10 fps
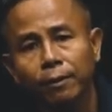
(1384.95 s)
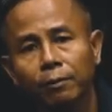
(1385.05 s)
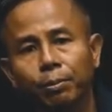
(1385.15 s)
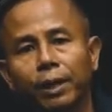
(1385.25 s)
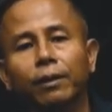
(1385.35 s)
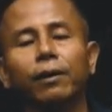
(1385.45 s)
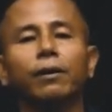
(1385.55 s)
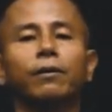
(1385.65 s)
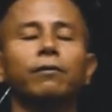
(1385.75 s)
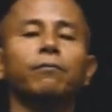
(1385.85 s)

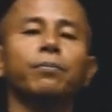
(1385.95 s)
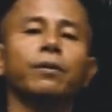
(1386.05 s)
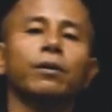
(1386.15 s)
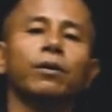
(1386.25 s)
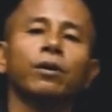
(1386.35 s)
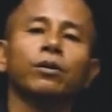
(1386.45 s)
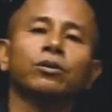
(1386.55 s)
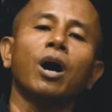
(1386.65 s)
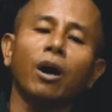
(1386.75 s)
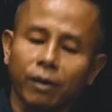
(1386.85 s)
Peter,
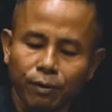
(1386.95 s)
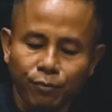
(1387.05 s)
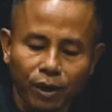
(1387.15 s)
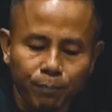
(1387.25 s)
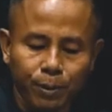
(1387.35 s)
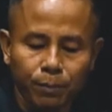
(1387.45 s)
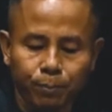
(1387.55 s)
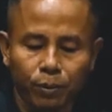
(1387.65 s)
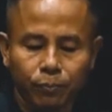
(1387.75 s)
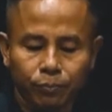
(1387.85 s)
talk in front of
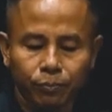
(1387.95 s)
people.